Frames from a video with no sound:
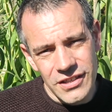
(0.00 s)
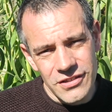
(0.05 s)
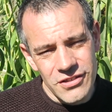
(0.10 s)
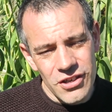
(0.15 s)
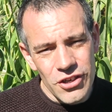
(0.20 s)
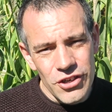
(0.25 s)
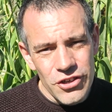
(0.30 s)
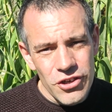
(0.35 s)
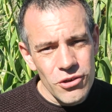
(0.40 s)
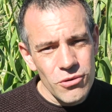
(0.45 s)

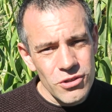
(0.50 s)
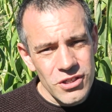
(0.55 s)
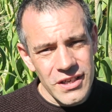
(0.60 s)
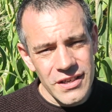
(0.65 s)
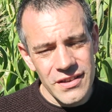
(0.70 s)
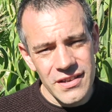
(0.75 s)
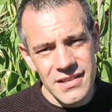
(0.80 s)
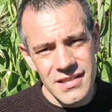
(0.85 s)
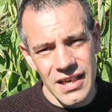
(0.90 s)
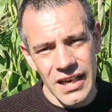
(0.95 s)
is
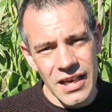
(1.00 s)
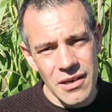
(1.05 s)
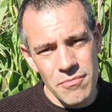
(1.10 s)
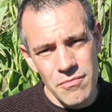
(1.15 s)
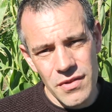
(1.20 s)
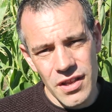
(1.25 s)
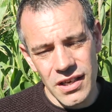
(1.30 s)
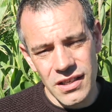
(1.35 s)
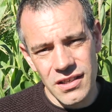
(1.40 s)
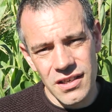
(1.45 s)
usually the
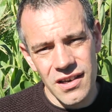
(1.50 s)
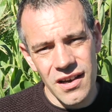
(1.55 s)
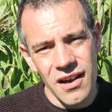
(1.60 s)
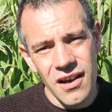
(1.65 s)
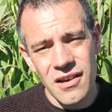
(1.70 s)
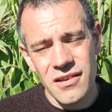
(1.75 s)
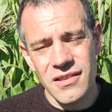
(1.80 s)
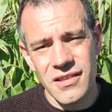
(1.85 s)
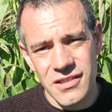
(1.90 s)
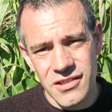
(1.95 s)
time that
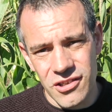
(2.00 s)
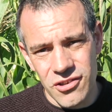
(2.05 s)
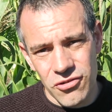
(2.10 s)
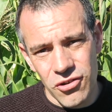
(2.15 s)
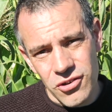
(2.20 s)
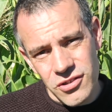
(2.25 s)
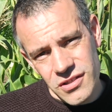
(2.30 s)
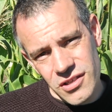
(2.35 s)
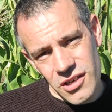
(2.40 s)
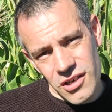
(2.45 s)
gardeners
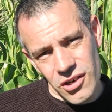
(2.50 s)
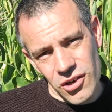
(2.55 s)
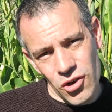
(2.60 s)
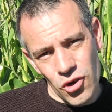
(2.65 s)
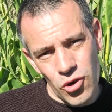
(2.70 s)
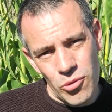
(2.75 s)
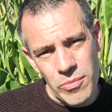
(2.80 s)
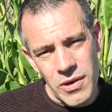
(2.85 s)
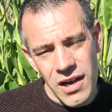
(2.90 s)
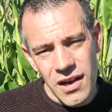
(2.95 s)
across the
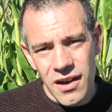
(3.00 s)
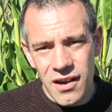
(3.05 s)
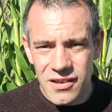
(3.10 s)
globe